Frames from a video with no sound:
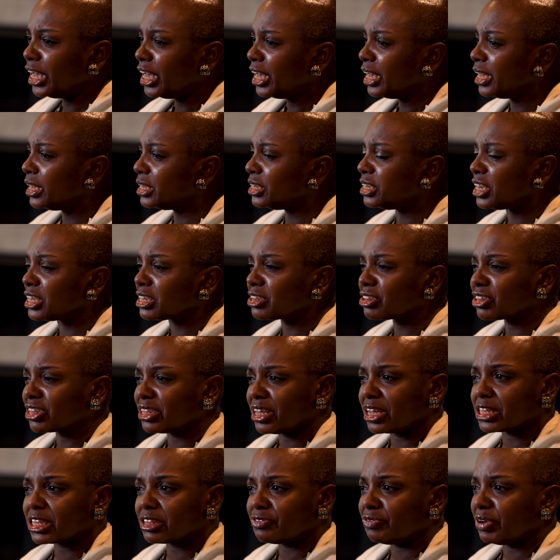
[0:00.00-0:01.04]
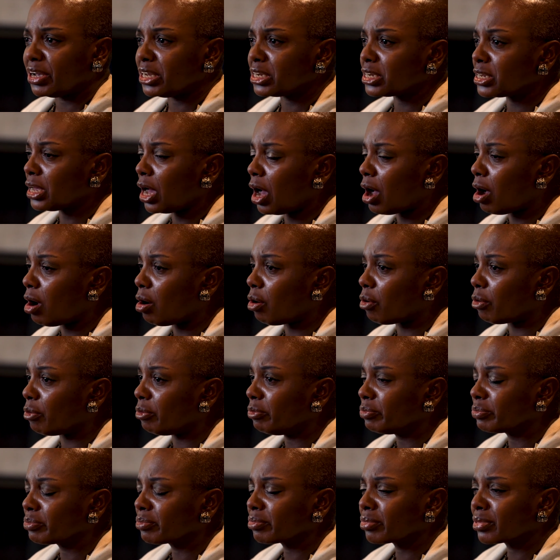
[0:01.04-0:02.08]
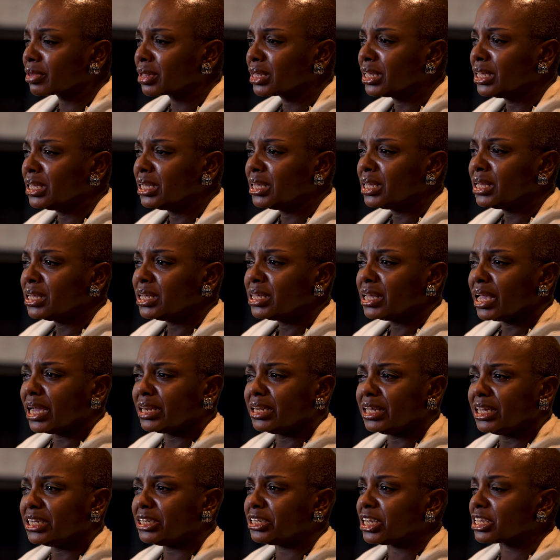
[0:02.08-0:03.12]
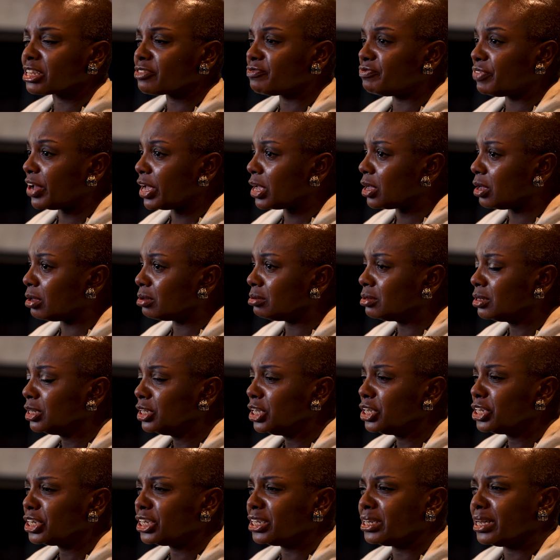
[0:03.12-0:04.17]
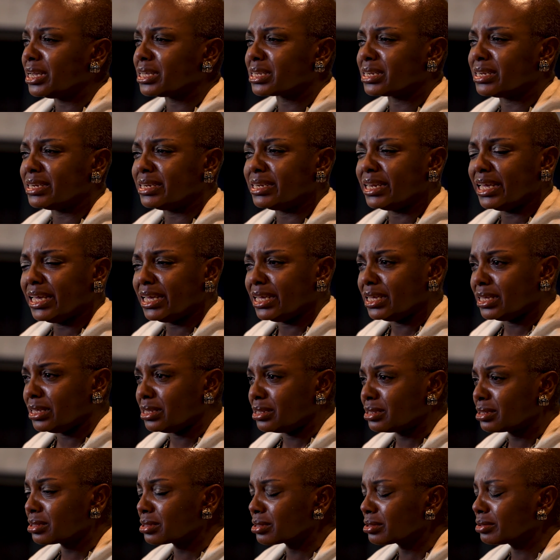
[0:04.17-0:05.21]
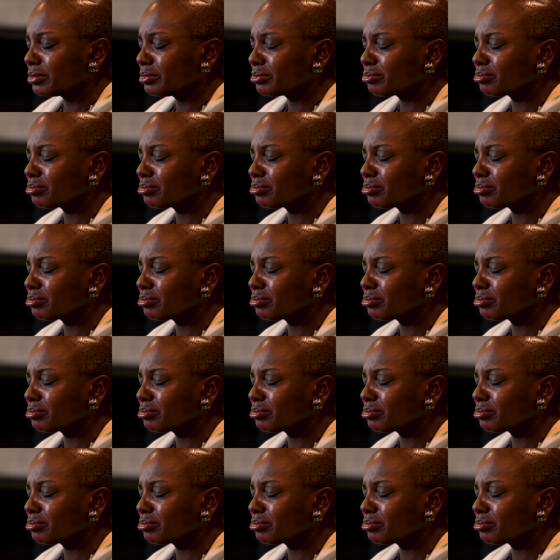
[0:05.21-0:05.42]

He's just six feet tall, and he just fell to his knees,